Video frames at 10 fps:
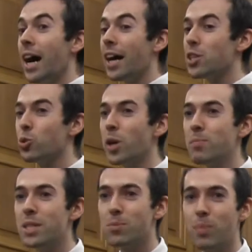I saw
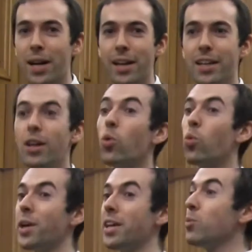him smiling
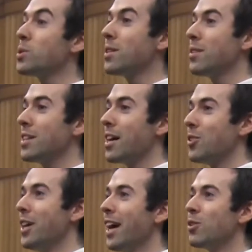when he was sitting down.